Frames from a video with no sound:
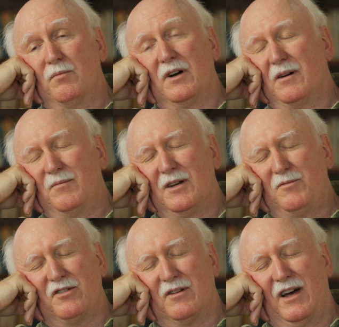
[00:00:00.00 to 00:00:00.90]
um,
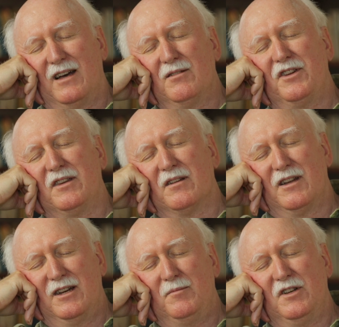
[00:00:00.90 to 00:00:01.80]
I'm sorry, I don't think the
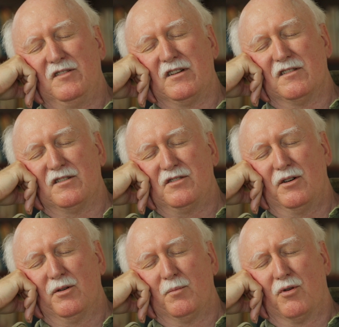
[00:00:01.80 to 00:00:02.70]
late music is a
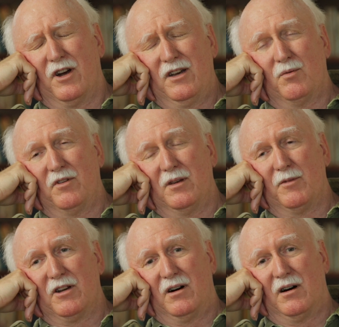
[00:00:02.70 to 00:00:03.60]
total break with
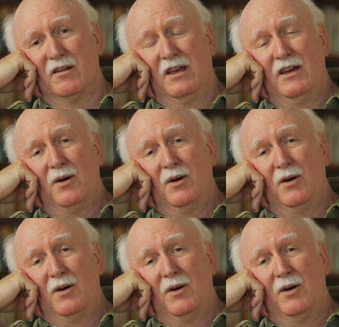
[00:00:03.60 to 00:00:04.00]
him at all.